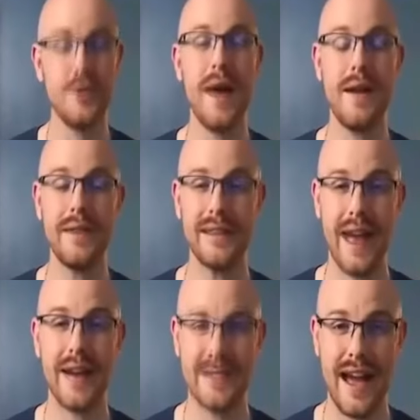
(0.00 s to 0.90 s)
You have a
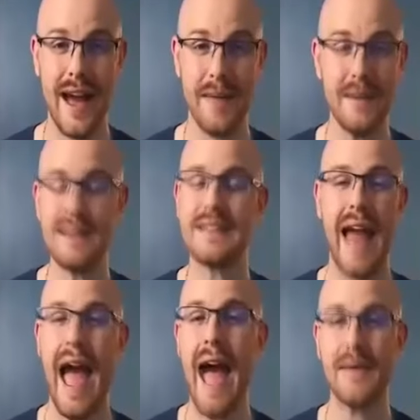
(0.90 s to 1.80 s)
lot of time, and it doesn't
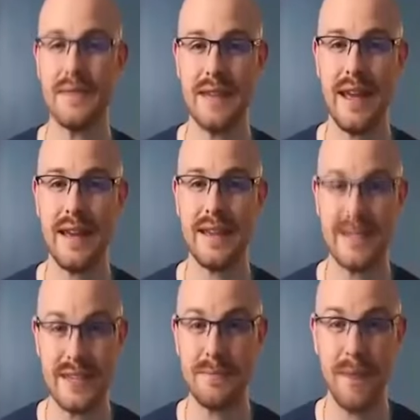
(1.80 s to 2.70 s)
have to take
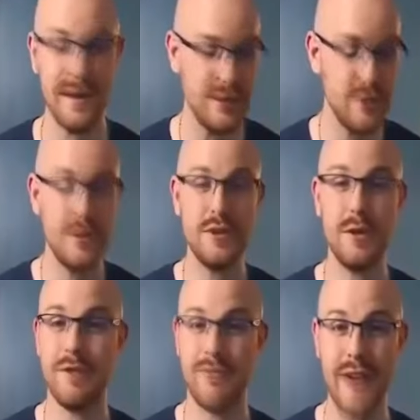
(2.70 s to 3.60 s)
6 months. You could
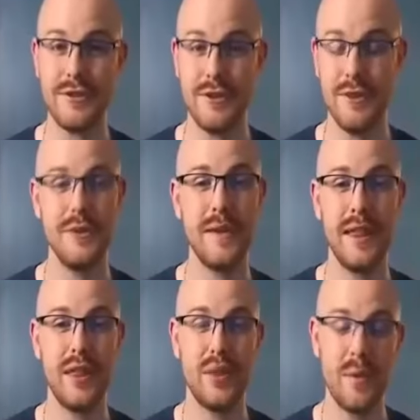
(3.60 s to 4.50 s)
do it faster. You could do it
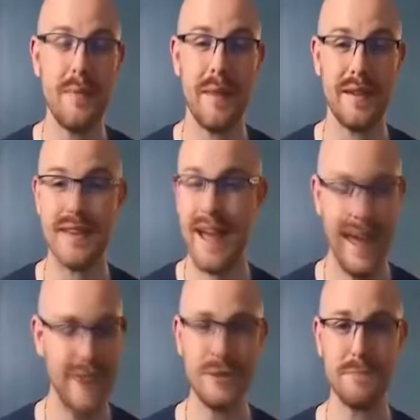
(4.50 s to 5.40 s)
in 3 months,
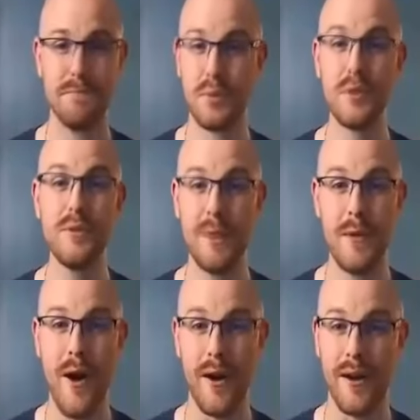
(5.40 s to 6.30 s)
and just prove me
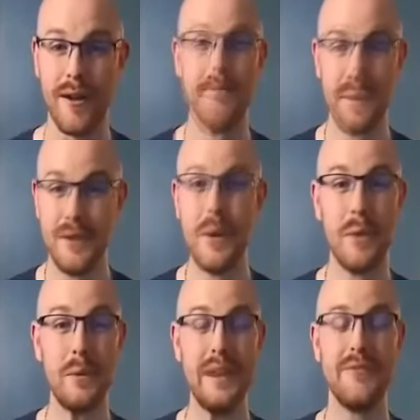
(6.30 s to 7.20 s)
wrong. But if you
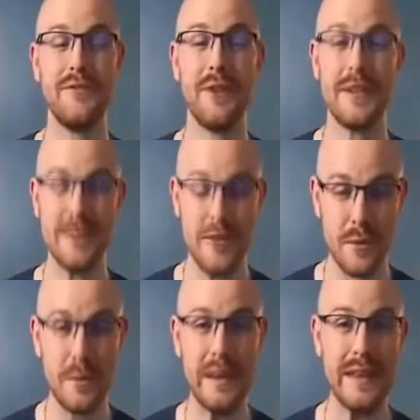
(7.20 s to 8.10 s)
are really focused and you
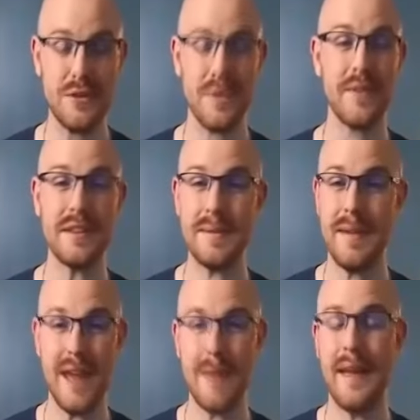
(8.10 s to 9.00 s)
are really driven to
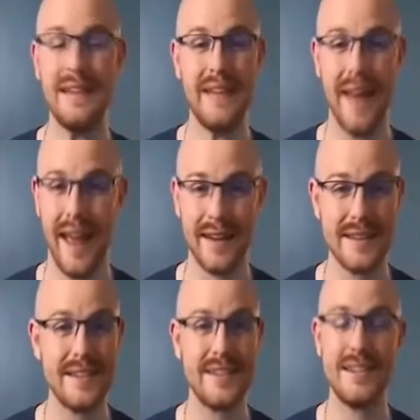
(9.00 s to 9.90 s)
become a data
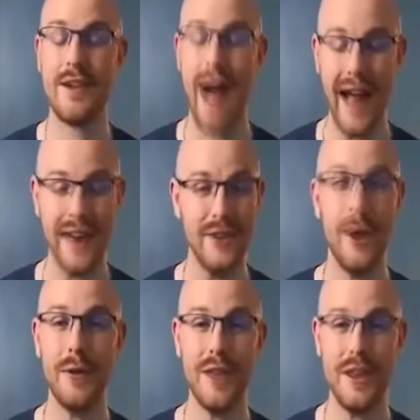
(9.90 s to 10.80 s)
analyst this year, I
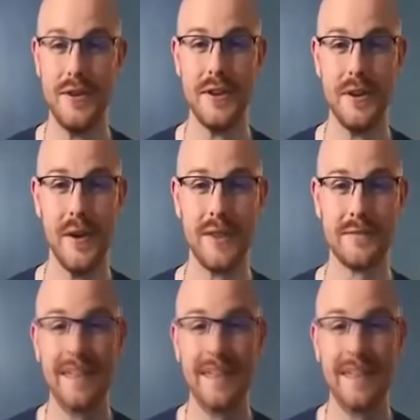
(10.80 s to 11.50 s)
know that you can do it.